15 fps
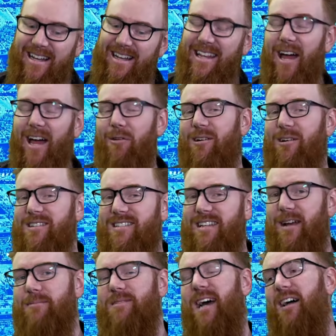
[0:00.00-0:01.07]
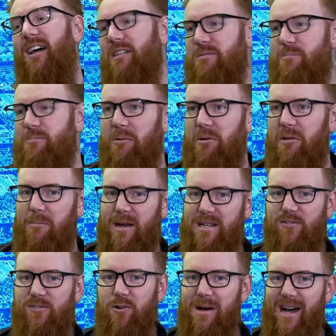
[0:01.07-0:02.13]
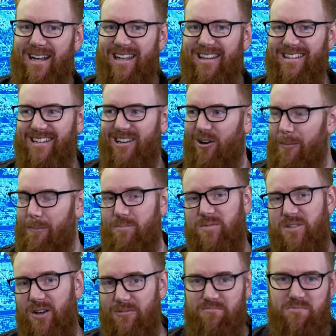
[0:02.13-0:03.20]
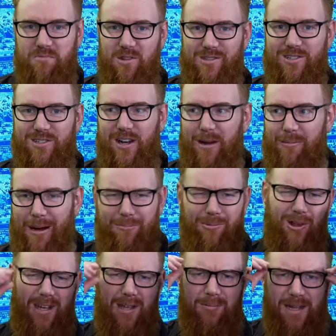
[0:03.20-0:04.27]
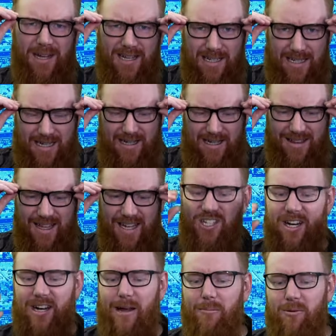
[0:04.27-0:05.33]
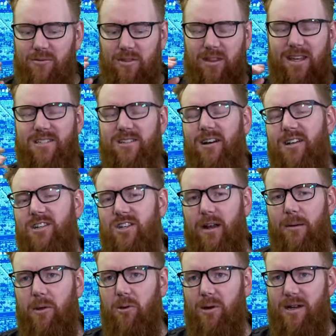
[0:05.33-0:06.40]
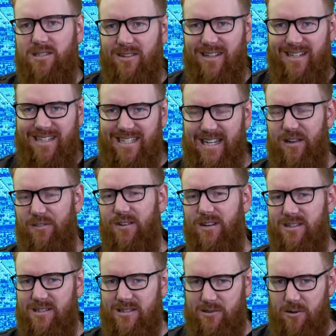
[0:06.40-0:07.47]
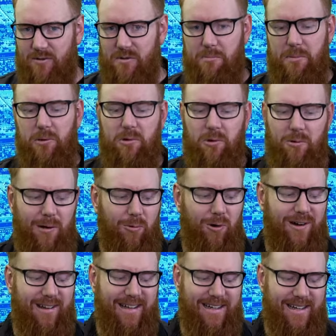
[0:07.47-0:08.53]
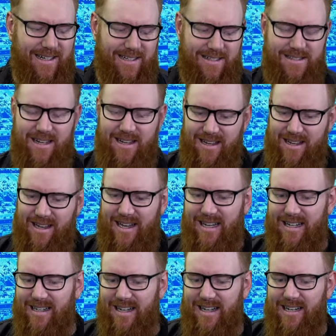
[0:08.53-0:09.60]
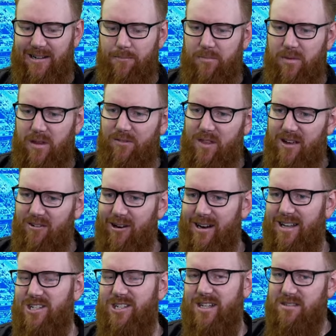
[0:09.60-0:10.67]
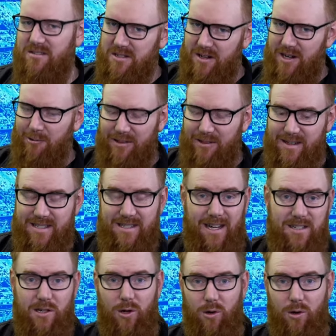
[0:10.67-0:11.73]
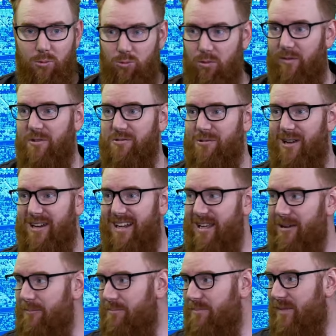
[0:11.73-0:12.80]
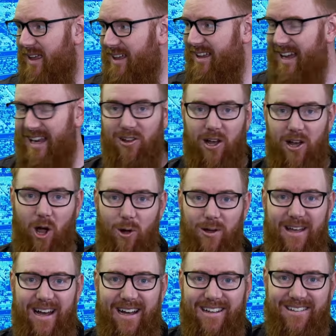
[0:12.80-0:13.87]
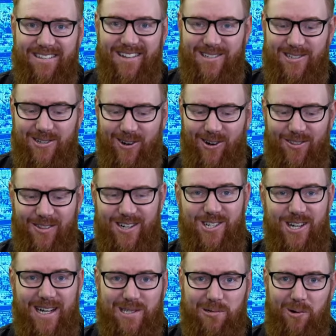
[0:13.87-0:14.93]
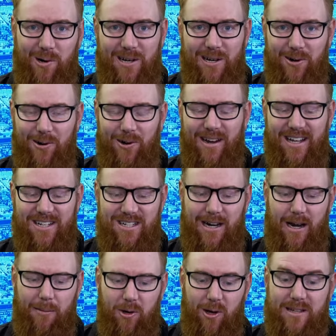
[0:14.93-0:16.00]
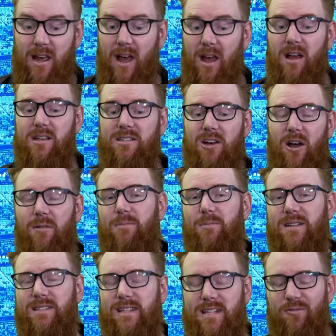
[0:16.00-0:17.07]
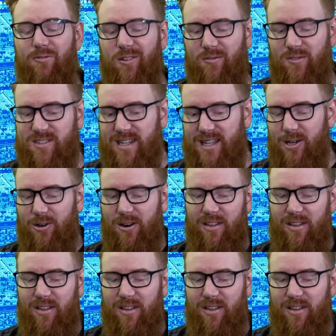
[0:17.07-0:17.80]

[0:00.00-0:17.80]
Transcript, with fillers: The other one, Sam Taylor. He's probably yeah. the best fullback in the comp. So yeah. yes. sign him up. Lock That's him down. That GW, the entire GWS like defense is sort of built around what he does. And uh, if there are any chance of turning around this season, it revolves around him. Yep. And you're like, okay, then turn on the Jets. What are we doing here, JWS? So it's a tough one for St Kilda.